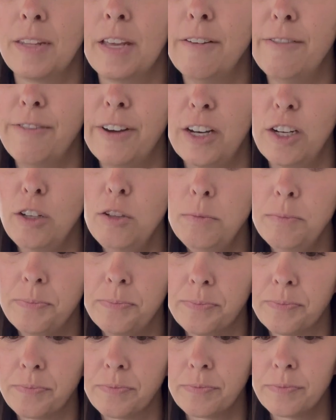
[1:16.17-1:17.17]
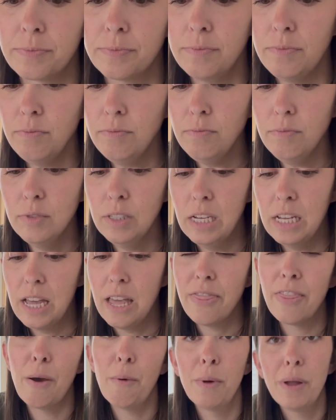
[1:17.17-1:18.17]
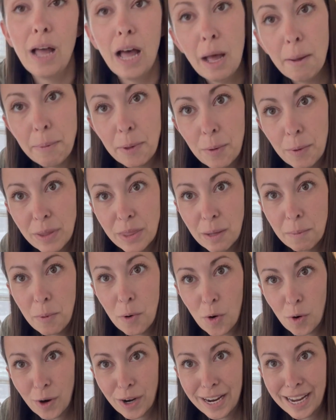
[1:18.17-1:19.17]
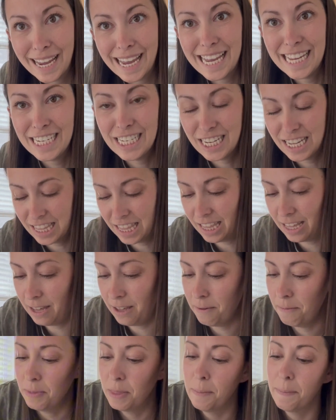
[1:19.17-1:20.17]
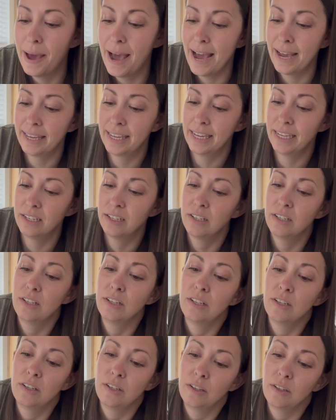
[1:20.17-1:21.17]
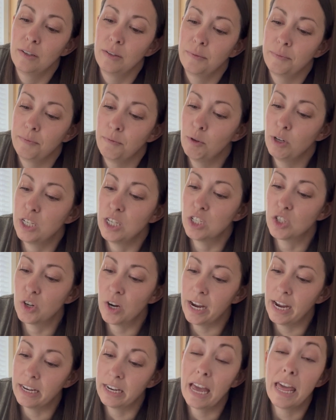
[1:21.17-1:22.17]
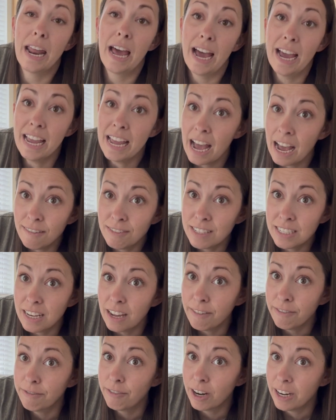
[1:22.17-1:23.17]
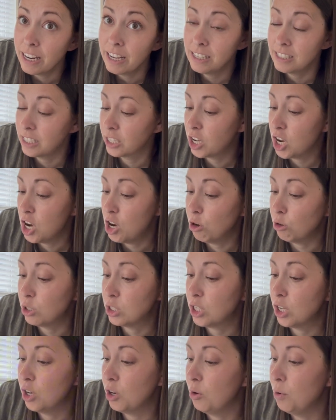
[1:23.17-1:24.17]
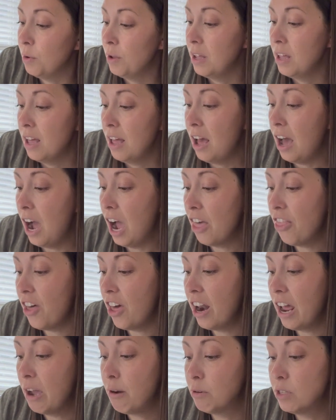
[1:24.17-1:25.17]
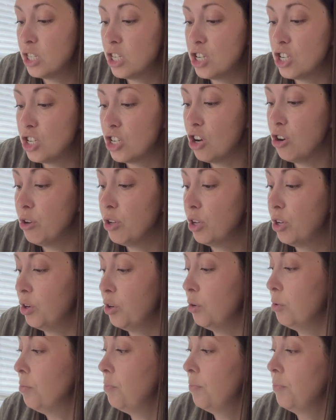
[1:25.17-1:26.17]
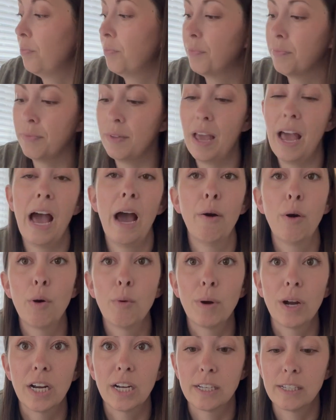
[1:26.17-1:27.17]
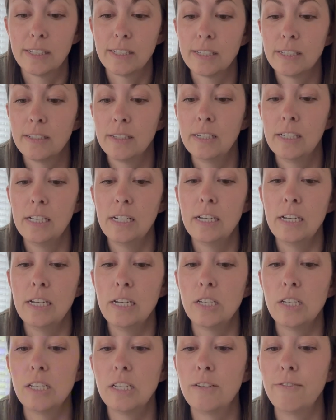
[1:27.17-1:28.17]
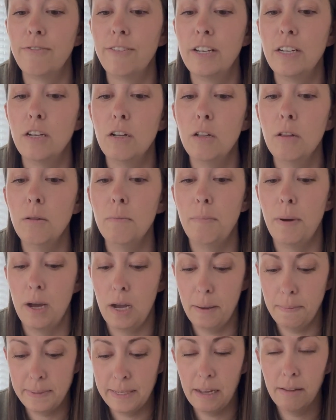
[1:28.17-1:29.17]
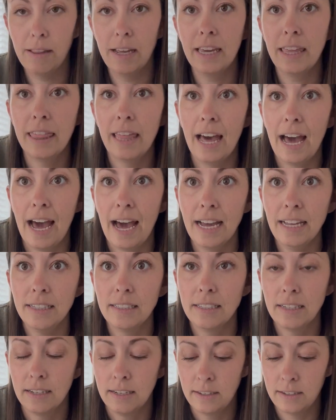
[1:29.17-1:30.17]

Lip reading: funnel that will help you with the pouring into the packet, which is great. And I have stuff ready to go, so I thought I would just show you how it works. So this funnel pops out like that.